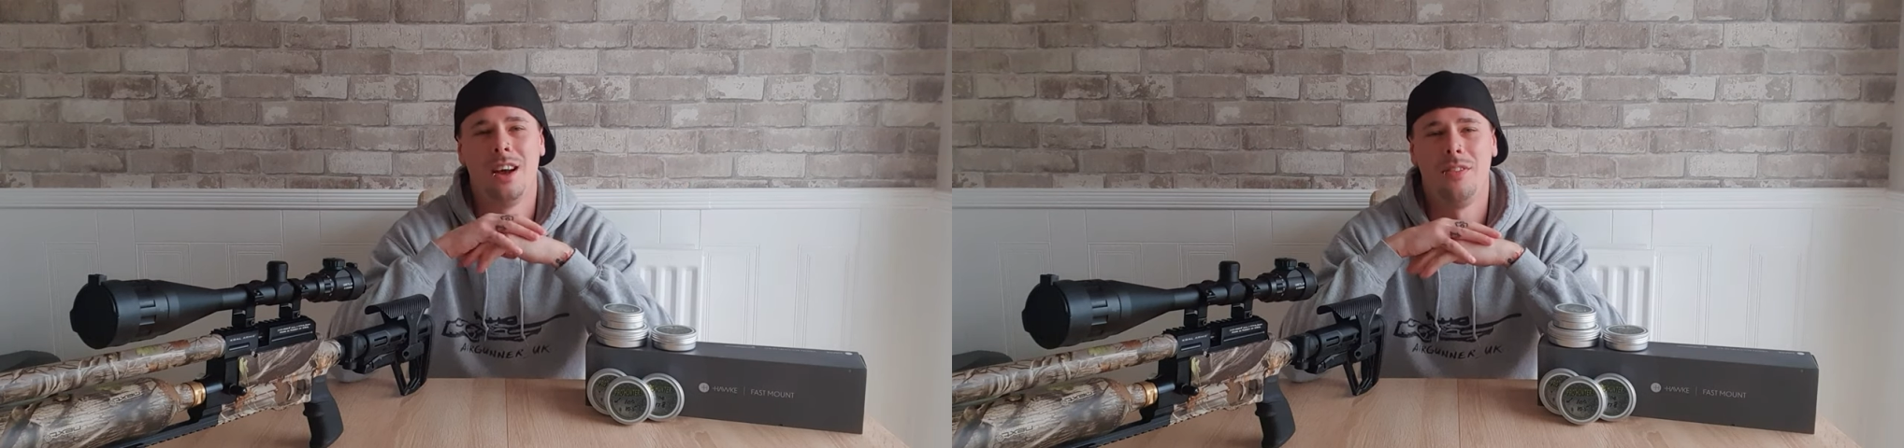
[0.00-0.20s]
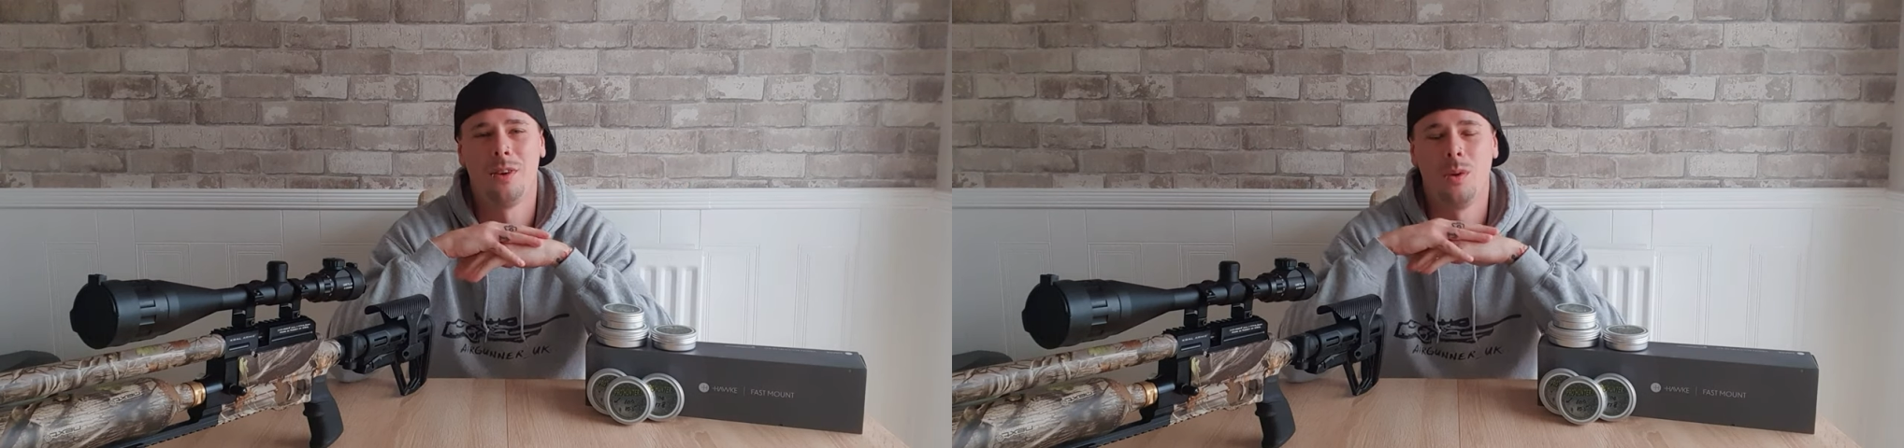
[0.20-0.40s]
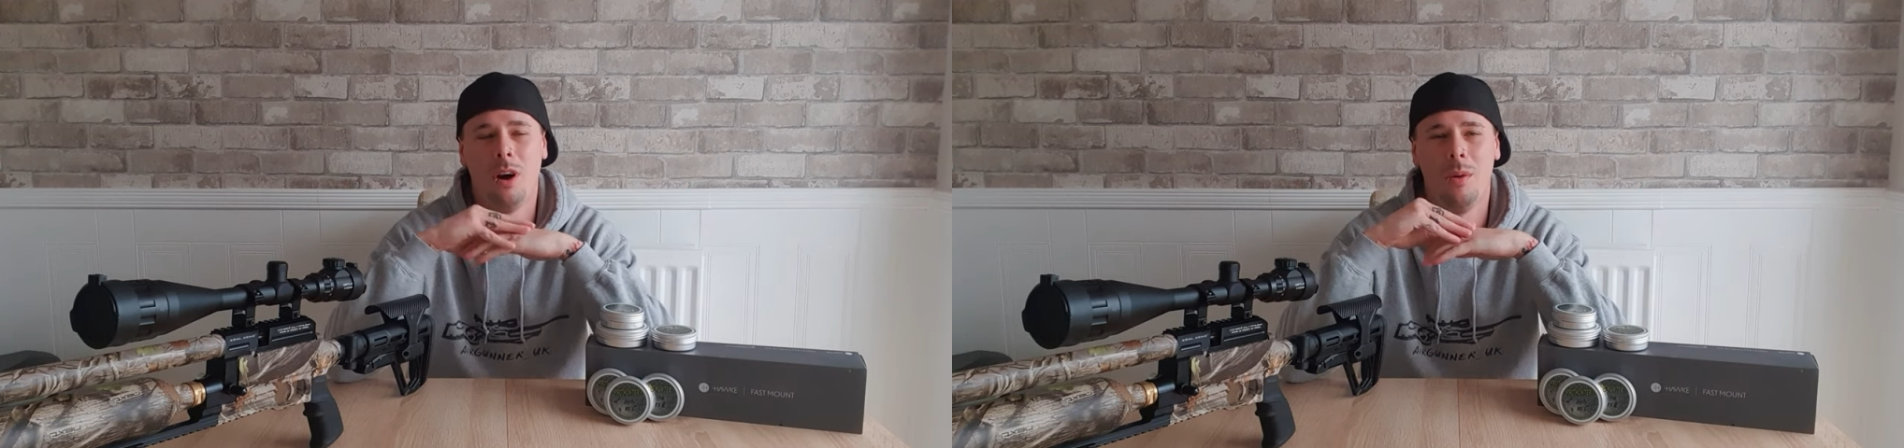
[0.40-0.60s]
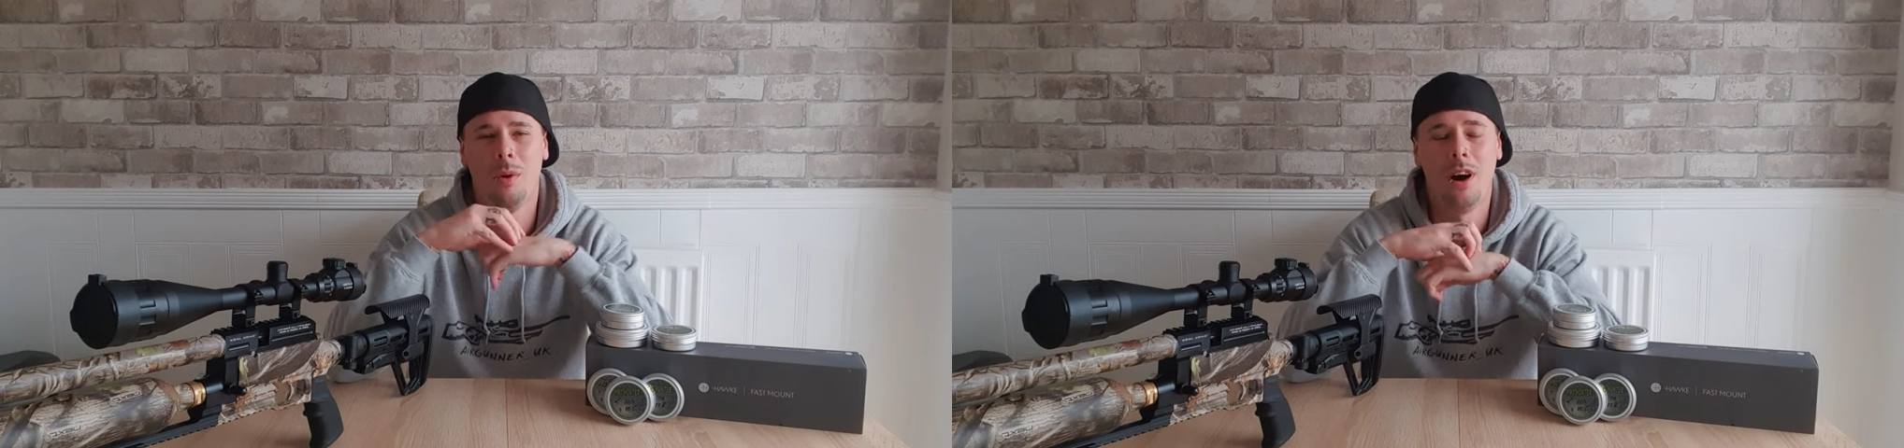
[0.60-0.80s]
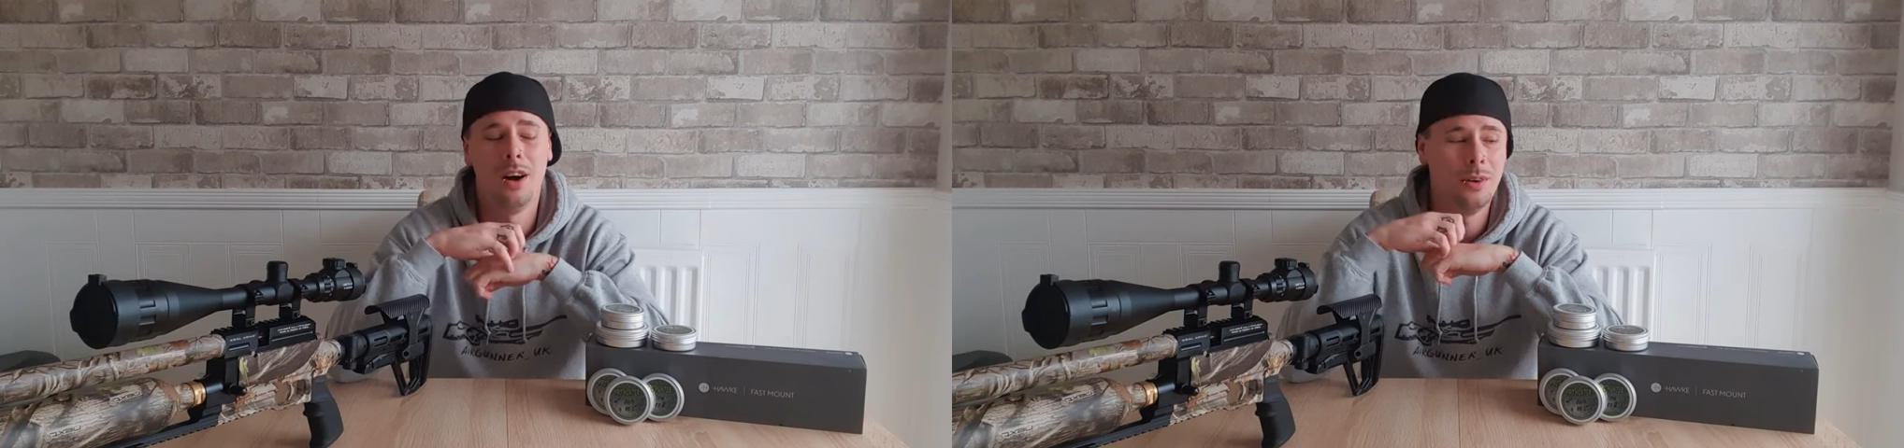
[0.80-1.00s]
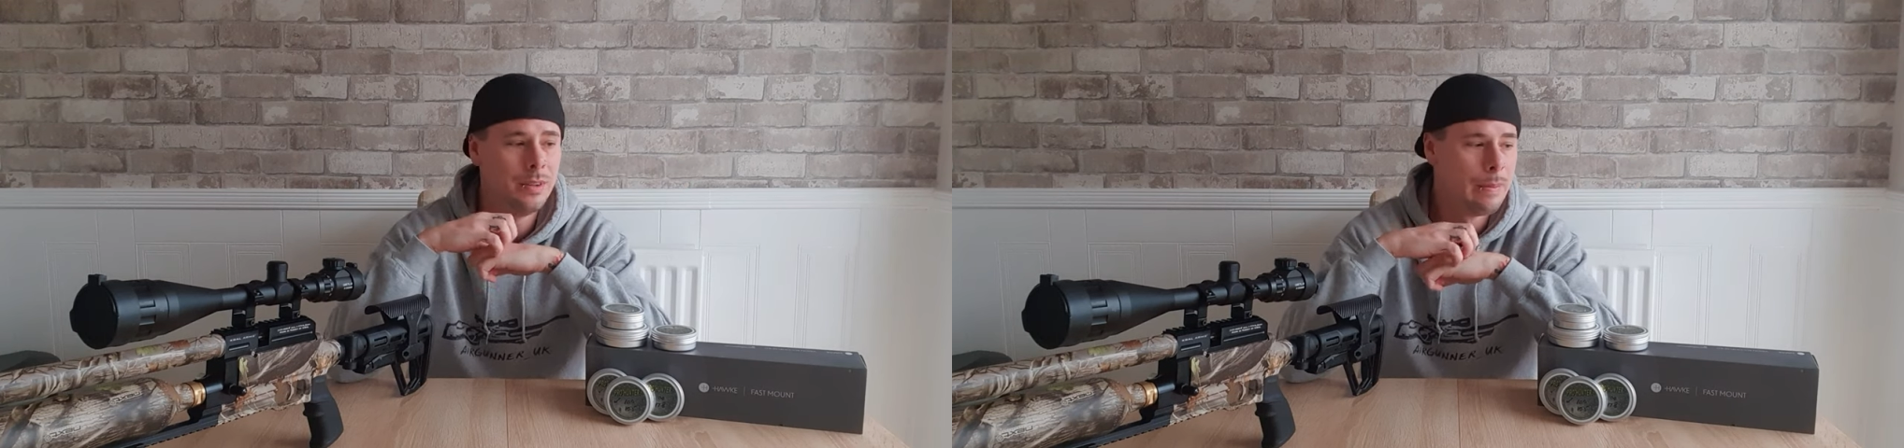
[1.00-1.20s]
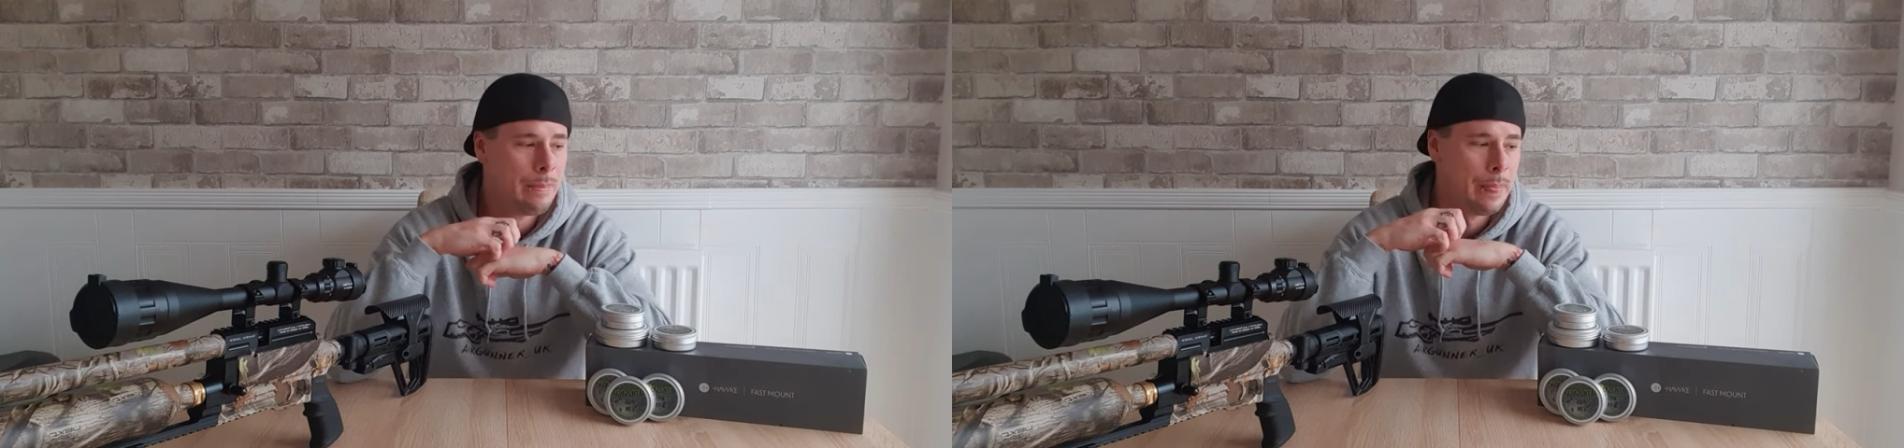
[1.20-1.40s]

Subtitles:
now for quite a while.